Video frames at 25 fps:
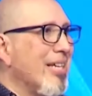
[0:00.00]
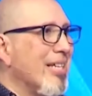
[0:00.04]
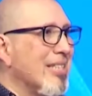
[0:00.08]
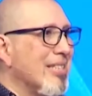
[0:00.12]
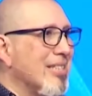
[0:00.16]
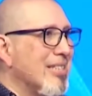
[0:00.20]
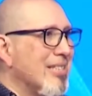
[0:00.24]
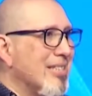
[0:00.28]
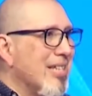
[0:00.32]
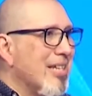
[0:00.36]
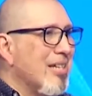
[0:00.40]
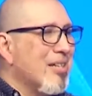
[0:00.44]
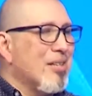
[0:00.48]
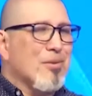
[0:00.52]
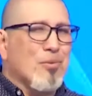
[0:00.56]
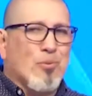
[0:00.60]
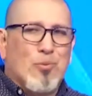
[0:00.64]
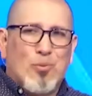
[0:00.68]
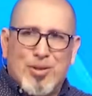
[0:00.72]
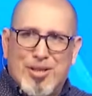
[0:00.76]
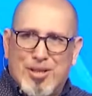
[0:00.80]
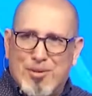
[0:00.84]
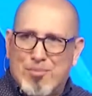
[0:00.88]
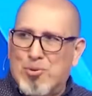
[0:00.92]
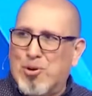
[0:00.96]
is done
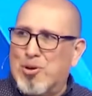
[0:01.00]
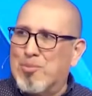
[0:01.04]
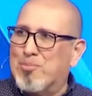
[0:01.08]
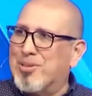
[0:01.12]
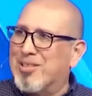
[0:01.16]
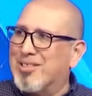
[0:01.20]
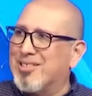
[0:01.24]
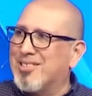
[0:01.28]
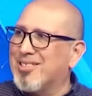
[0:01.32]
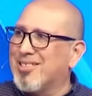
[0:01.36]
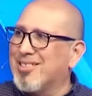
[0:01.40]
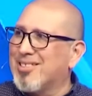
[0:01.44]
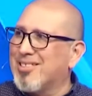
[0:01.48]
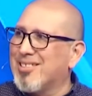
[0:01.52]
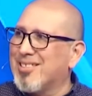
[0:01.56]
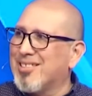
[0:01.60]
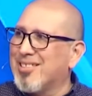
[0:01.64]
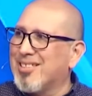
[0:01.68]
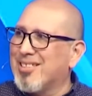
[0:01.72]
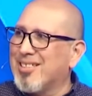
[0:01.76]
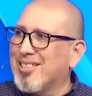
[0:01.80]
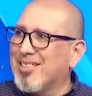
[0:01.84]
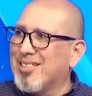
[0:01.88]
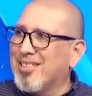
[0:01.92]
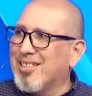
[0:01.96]
with a purpose.
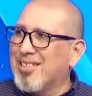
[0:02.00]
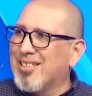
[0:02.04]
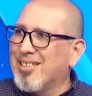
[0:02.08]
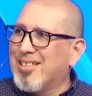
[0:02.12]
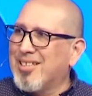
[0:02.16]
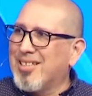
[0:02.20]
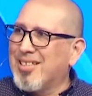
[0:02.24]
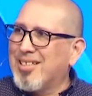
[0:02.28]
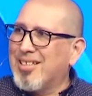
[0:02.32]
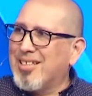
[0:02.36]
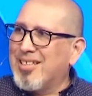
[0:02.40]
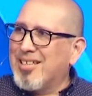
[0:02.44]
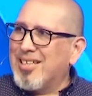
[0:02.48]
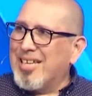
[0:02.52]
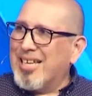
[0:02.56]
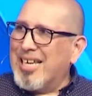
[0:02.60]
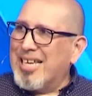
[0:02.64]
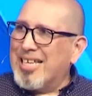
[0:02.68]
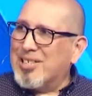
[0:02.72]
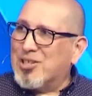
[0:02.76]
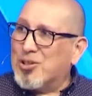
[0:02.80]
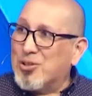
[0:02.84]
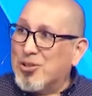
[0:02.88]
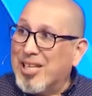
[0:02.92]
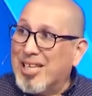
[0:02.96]

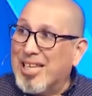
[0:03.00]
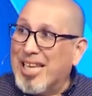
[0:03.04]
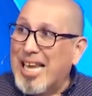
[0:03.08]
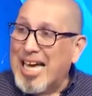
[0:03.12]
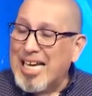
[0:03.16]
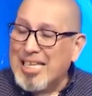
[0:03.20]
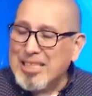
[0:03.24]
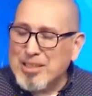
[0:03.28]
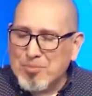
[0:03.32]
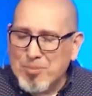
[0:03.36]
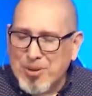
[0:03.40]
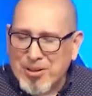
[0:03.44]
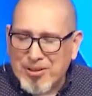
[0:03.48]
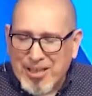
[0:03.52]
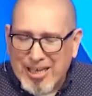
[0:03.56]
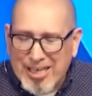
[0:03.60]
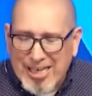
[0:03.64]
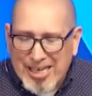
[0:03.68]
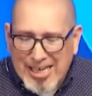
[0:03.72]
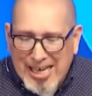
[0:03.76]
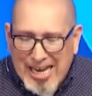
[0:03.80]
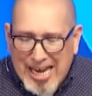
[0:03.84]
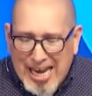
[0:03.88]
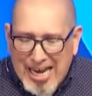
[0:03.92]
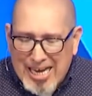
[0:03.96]
And so the last meal that
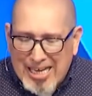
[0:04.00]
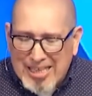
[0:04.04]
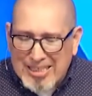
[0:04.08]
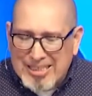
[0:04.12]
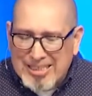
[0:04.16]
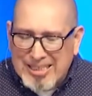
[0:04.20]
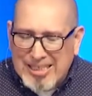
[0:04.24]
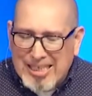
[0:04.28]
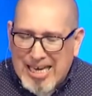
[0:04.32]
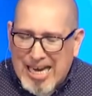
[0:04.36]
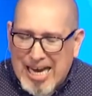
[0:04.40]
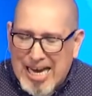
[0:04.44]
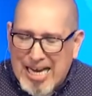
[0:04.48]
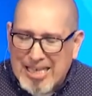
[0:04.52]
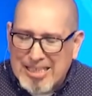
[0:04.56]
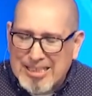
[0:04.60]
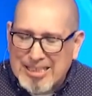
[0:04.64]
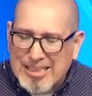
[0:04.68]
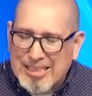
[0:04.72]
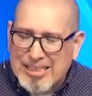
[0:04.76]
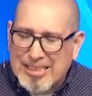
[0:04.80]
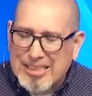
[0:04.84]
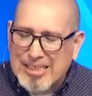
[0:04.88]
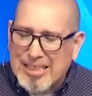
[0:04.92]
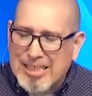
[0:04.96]
he has, he has
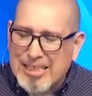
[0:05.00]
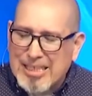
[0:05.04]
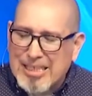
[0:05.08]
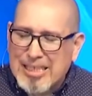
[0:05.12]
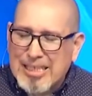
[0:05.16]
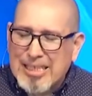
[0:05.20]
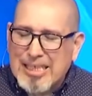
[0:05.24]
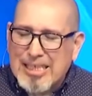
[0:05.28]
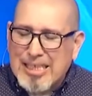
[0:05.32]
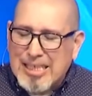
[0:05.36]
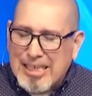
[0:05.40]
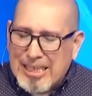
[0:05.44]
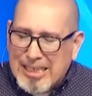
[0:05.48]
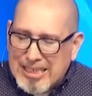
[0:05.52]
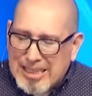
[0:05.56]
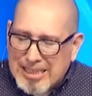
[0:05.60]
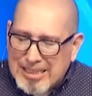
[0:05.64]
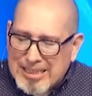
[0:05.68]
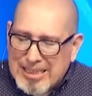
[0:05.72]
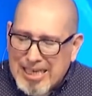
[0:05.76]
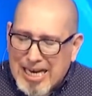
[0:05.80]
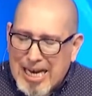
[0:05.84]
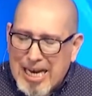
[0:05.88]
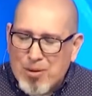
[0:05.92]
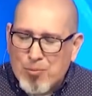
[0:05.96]
it in the
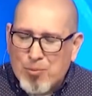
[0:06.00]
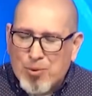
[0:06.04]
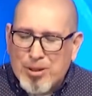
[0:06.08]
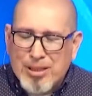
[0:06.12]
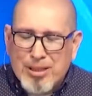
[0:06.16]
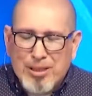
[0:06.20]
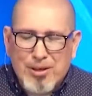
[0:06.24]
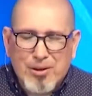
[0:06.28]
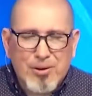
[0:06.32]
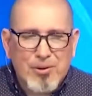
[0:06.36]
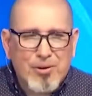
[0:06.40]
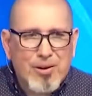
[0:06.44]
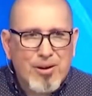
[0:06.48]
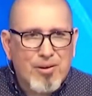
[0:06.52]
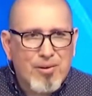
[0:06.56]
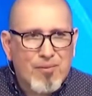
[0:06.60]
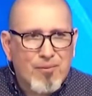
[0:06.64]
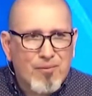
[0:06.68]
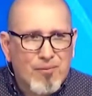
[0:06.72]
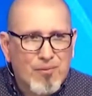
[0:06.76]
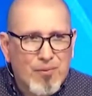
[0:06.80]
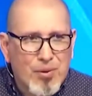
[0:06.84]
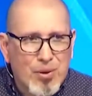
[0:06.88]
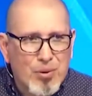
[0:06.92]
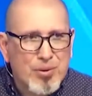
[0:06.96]
time when they're
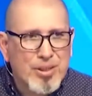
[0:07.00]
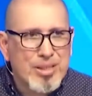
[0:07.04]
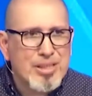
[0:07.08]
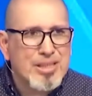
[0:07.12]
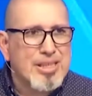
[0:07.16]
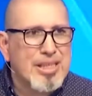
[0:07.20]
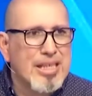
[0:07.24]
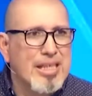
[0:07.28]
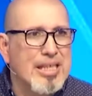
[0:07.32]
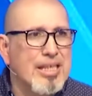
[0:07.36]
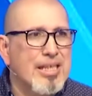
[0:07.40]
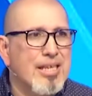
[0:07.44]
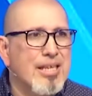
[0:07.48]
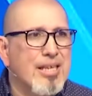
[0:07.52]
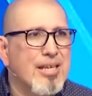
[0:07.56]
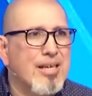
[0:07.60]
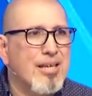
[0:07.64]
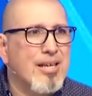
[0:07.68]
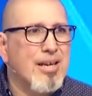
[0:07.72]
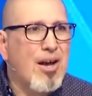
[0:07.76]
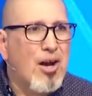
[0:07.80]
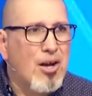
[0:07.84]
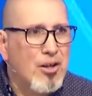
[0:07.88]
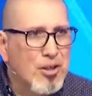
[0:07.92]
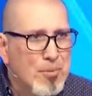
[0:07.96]
focusing
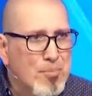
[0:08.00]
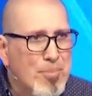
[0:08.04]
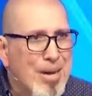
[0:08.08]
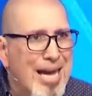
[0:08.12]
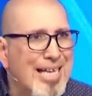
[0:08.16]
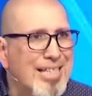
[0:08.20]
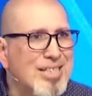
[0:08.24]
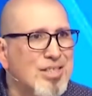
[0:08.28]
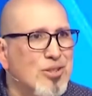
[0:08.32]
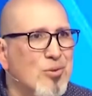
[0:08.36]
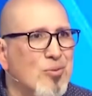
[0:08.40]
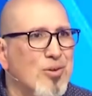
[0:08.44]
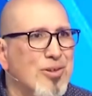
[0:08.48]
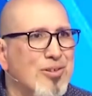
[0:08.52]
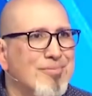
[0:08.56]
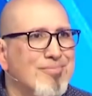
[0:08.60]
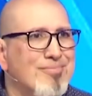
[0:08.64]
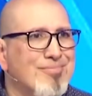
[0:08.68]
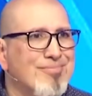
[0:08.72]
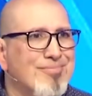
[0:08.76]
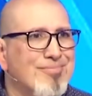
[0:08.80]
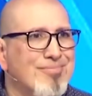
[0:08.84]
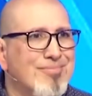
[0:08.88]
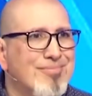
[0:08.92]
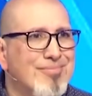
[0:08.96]
on the Passover.
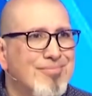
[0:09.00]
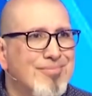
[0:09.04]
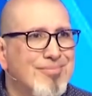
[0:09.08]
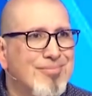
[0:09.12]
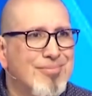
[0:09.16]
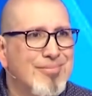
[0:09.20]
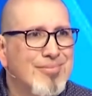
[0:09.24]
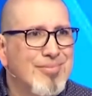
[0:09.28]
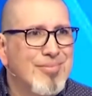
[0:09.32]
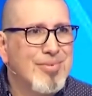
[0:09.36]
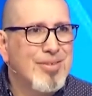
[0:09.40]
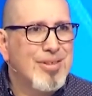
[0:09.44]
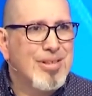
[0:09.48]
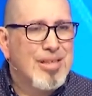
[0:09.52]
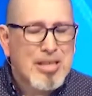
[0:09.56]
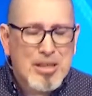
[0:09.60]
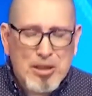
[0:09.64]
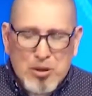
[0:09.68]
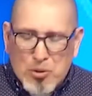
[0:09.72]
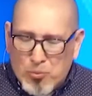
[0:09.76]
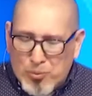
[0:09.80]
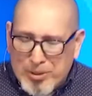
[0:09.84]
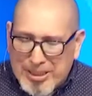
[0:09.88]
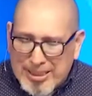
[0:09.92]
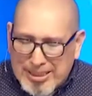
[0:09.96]

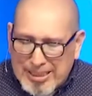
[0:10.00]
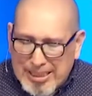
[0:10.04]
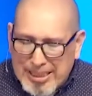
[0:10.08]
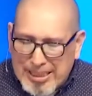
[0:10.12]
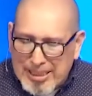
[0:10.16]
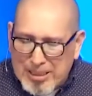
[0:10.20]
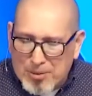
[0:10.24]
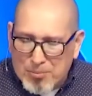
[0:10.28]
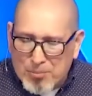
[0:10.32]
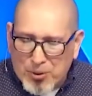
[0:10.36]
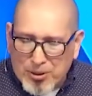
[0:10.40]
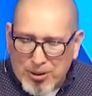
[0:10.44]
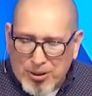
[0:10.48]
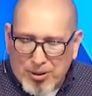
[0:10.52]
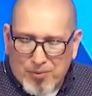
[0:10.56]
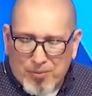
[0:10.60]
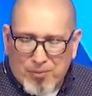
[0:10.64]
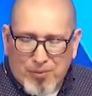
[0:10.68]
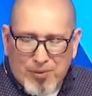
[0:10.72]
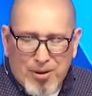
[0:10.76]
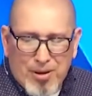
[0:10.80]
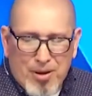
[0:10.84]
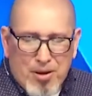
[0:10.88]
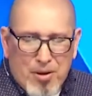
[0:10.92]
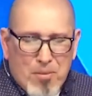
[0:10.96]
And we see in the book of
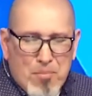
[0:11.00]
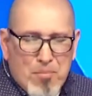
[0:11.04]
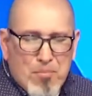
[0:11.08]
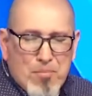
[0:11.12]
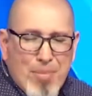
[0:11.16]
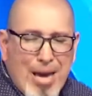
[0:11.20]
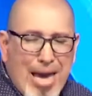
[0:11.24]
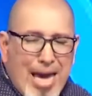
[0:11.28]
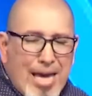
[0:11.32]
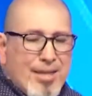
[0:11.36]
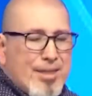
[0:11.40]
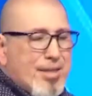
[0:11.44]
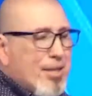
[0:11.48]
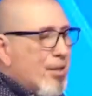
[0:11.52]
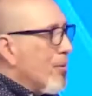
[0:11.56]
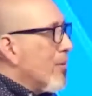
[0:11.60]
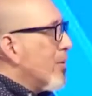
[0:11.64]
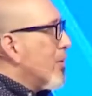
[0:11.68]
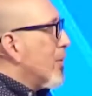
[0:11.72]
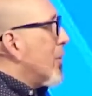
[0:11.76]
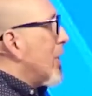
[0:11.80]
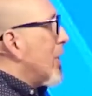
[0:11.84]
Matthew, in